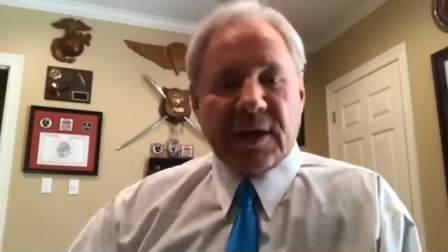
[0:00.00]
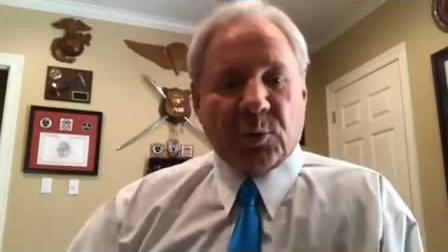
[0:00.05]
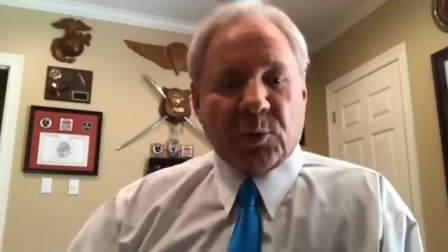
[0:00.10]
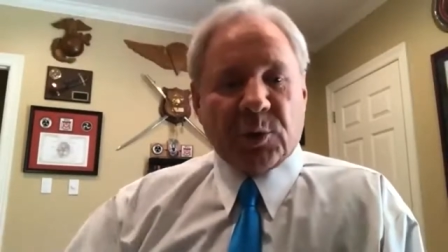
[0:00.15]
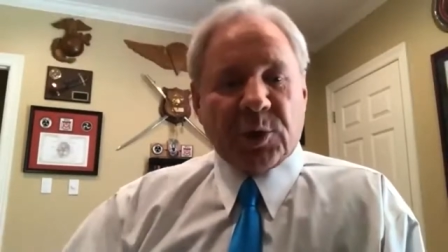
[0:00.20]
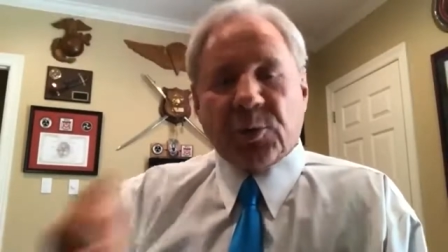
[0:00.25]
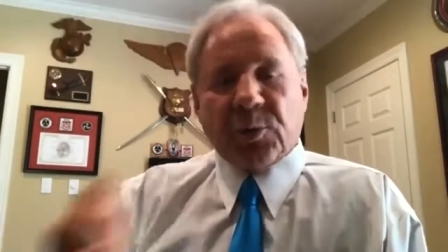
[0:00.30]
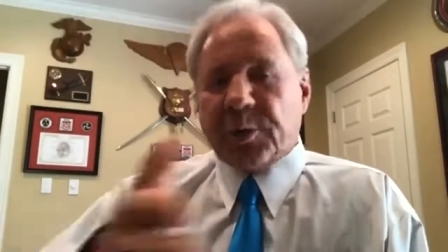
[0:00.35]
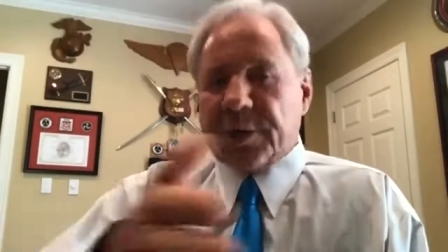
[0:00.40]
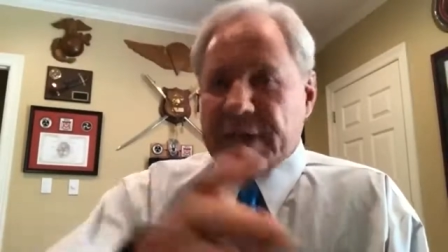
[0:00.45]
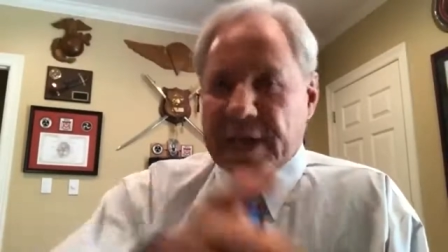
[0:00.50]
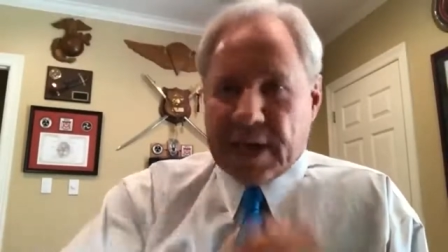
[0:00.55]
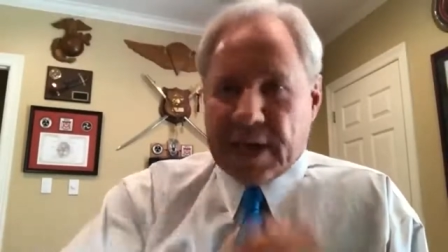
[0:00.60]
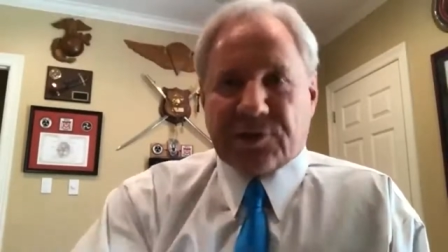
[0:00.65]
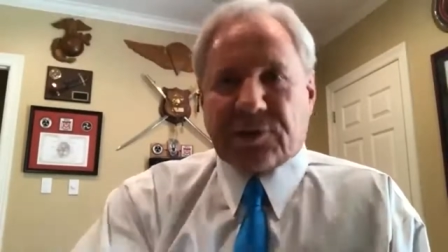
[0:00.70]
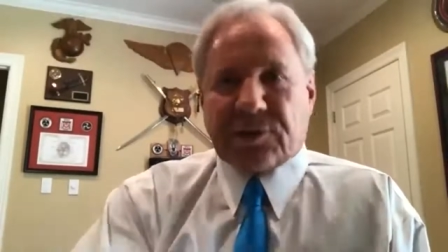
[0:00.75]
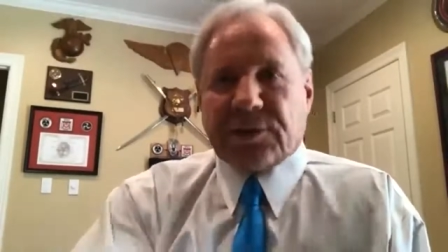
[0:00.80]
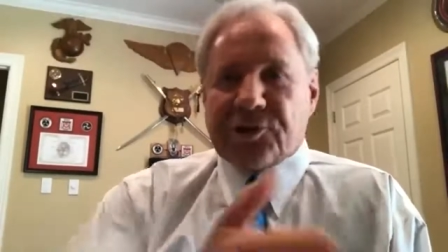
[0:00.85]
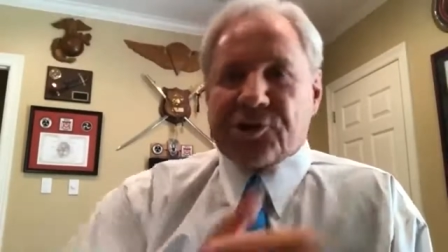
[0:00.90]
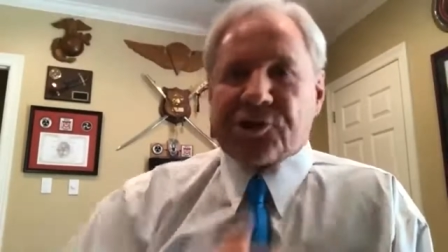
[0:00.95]
when we
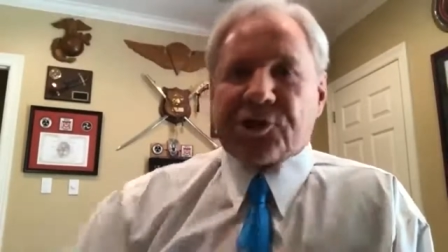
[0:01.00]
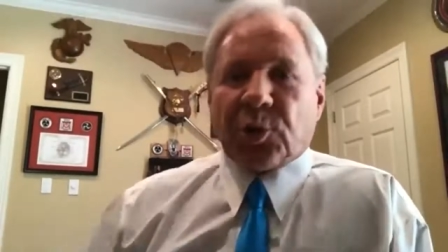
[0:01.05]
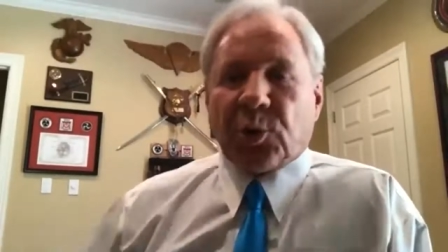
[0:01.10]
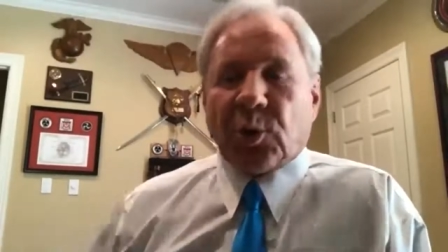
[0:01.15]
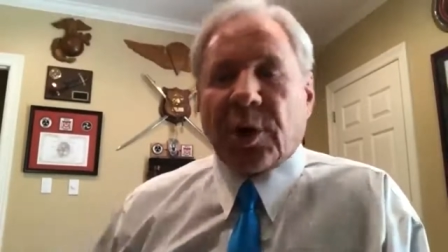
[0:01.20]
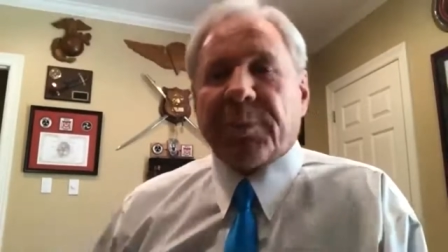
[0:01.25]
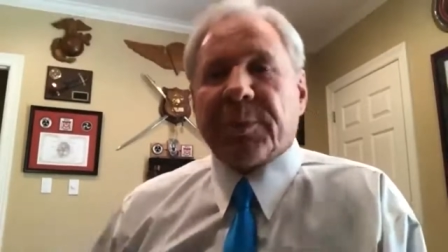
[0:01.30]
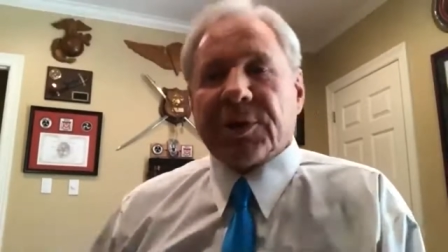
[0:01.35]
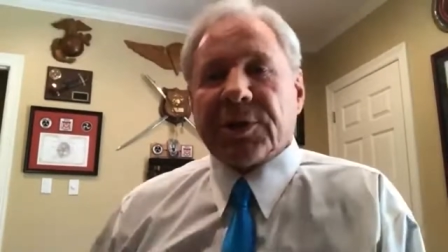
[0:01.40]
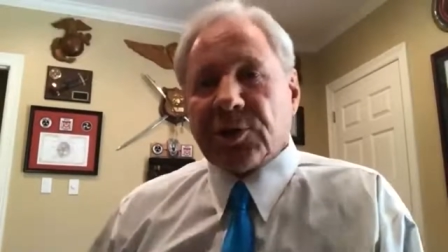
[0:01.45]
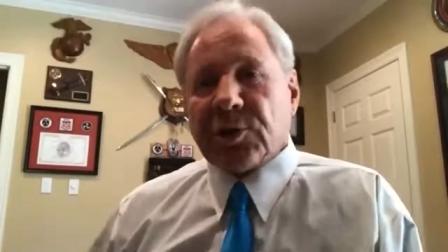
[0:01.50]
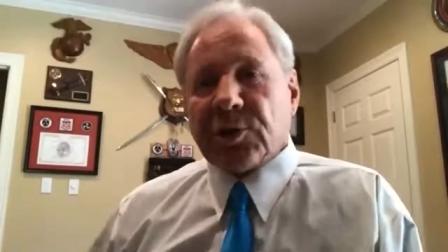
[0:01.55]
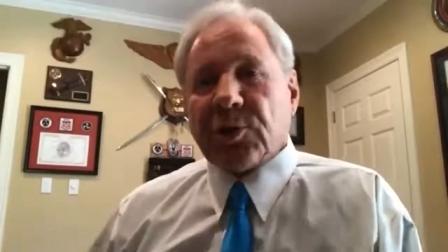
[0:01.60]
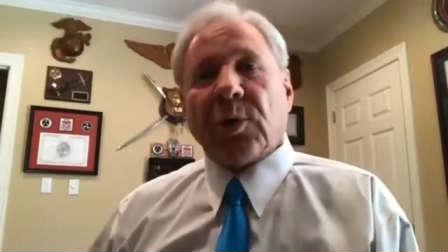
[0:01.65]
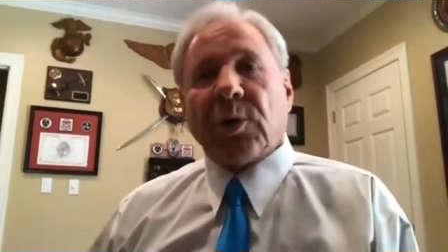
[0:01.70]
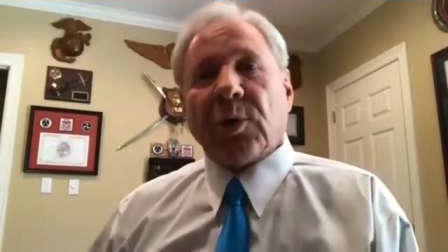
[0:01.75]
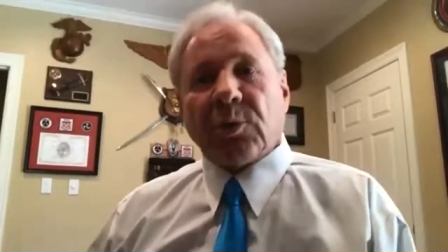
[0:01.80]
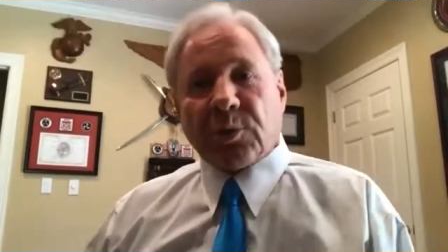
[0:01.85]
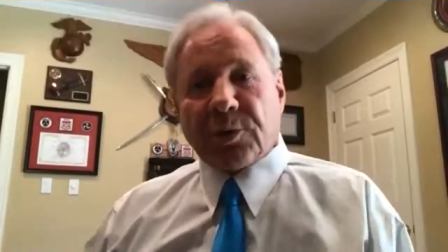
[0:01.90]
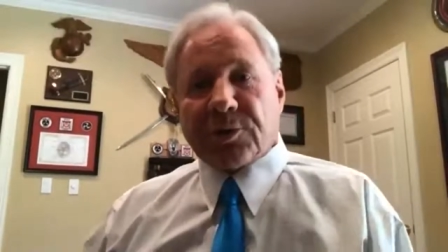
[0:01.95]
actually show up and do
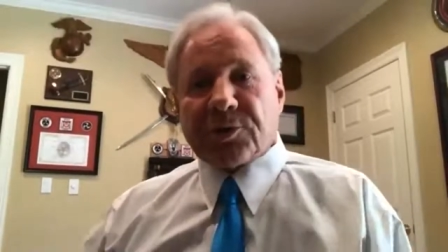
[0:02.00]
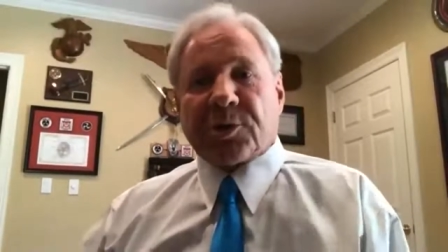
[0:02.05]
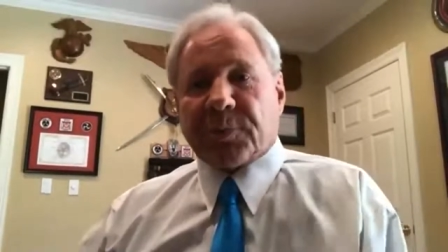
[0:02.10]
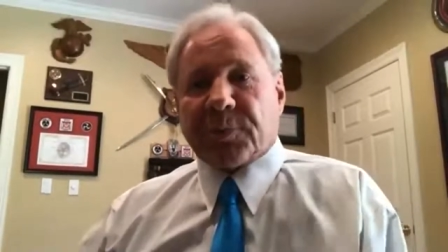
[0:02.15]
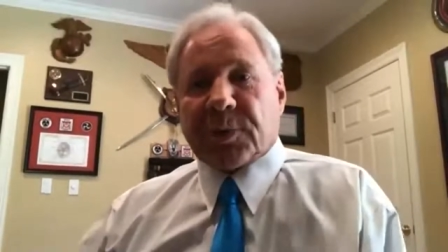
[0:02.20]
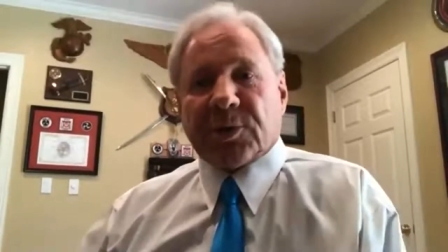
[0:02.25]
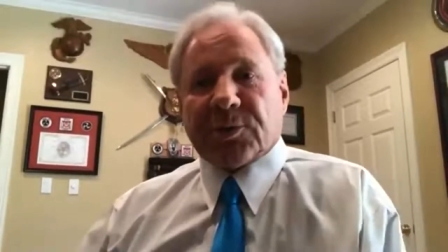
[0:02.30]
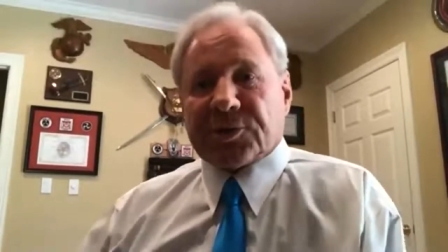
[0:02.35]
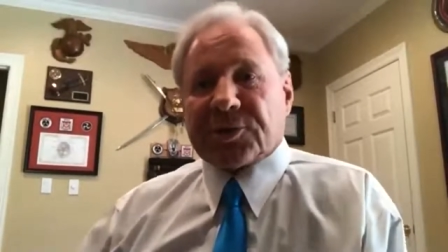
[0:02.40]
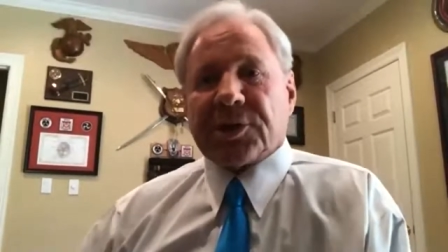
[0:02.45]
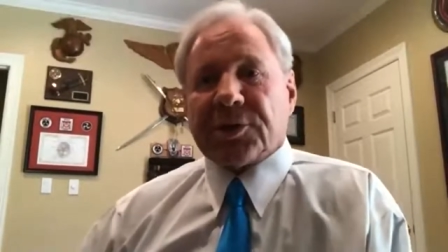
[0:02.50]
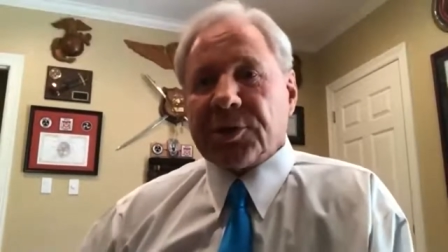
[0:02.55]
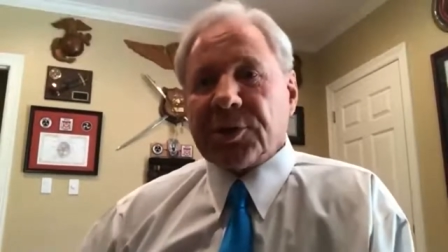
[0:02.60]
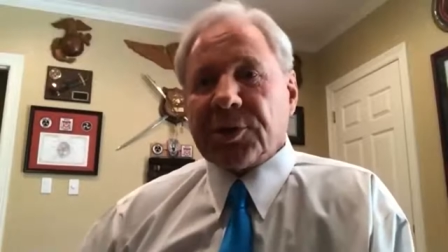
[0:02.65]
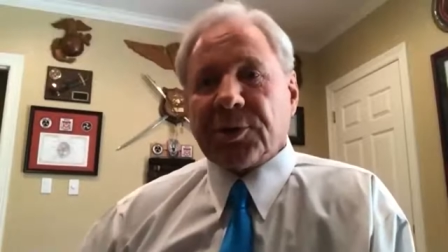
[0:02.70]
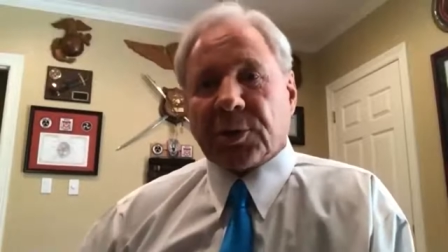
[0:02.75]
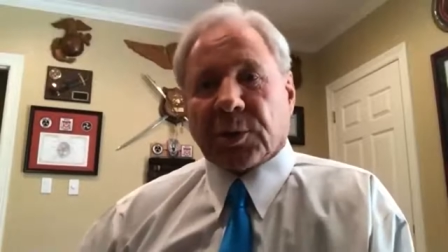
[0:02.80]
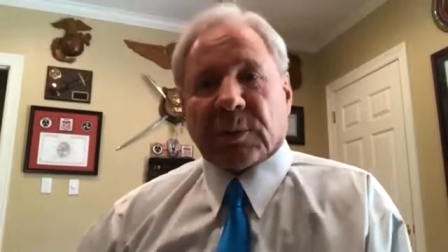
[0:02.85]
what we're supposed to do.